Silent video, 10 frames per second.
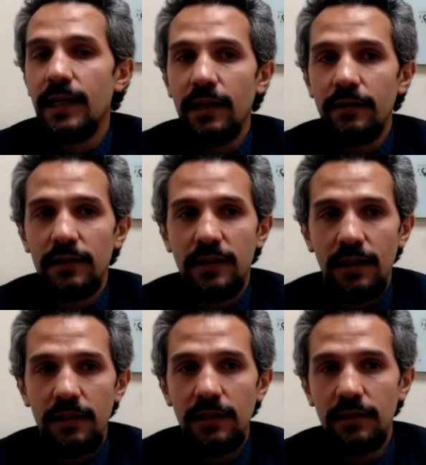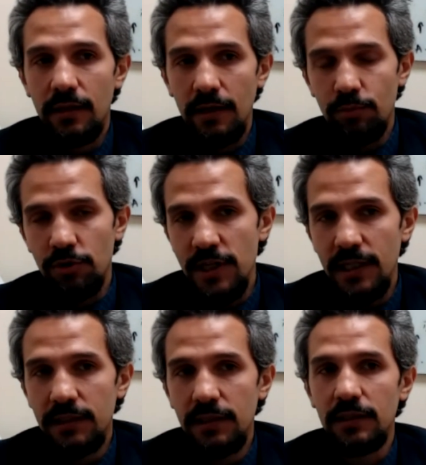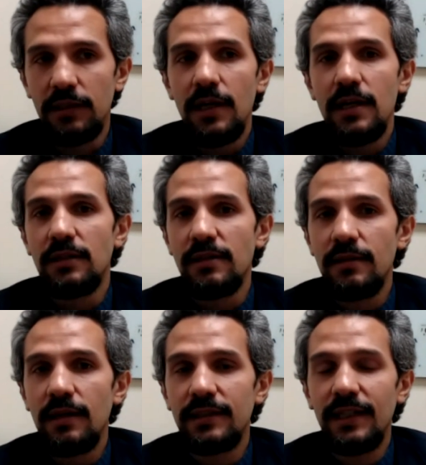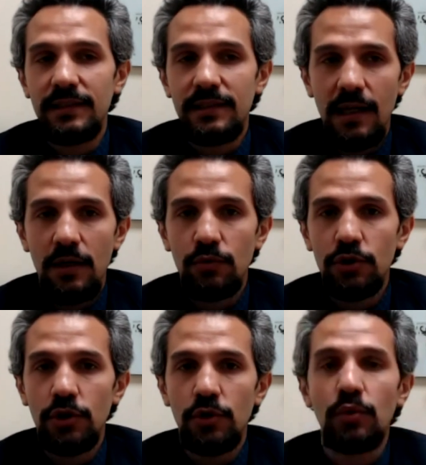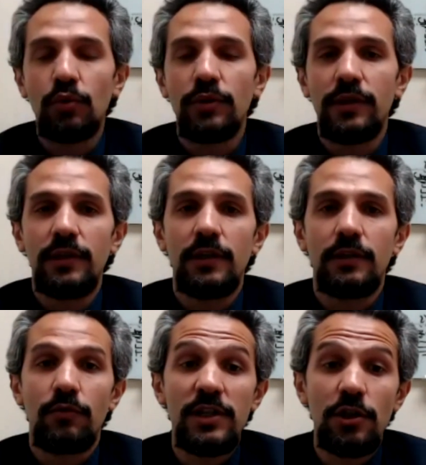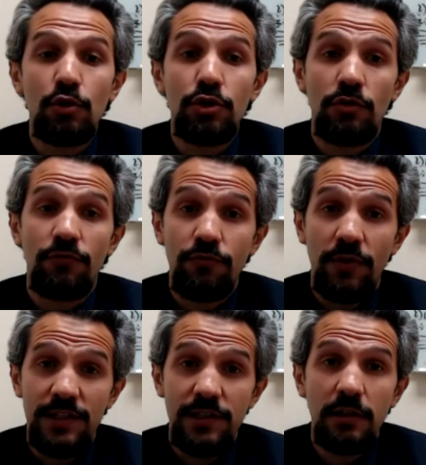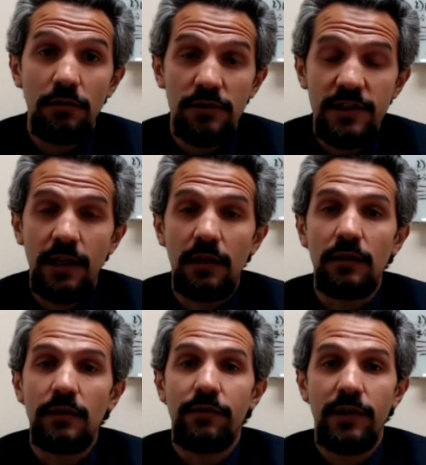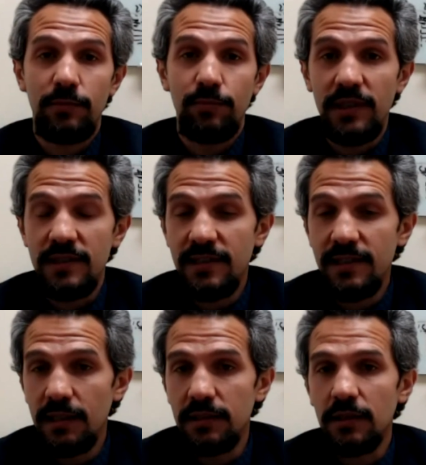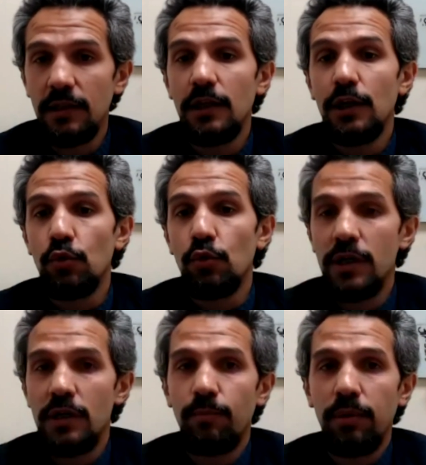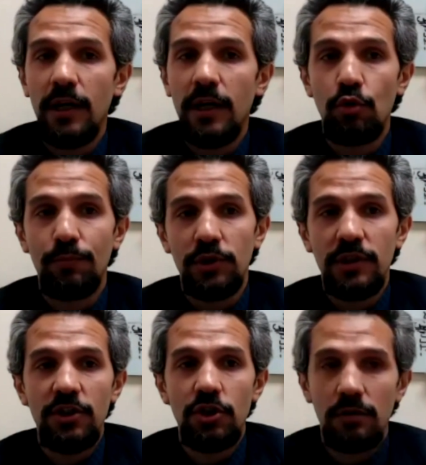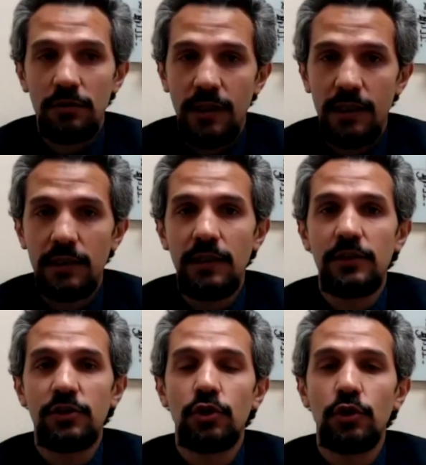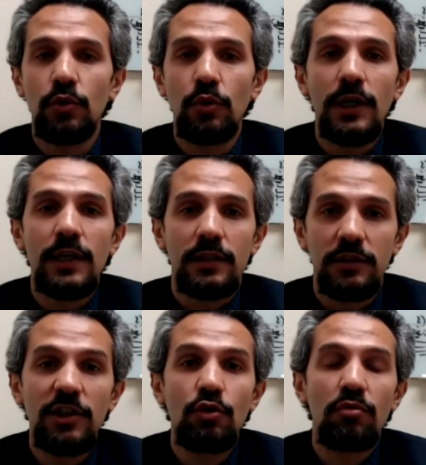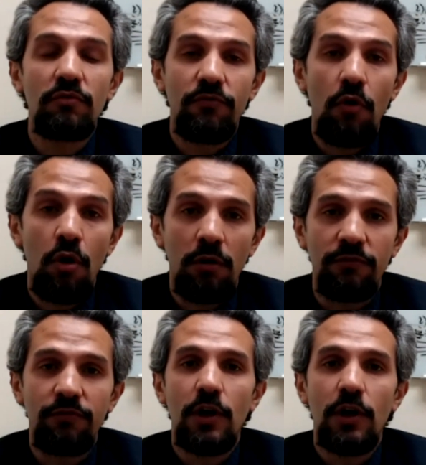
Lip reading: And the technique that I presented does not get down to the resolution of a single cell. That being said, we can apply computational techniques to deconvolve